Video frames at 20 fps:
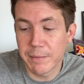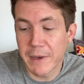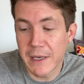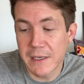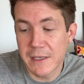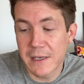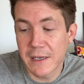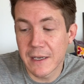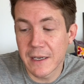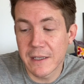
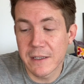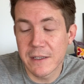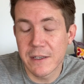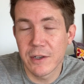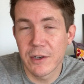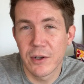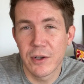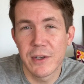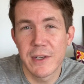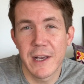basically, it's a
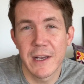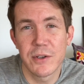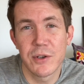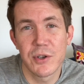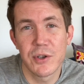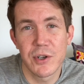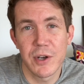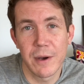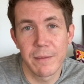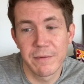good day to
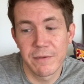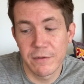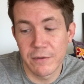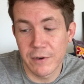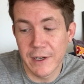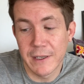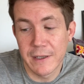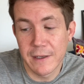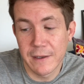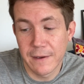shop
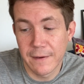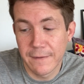for it.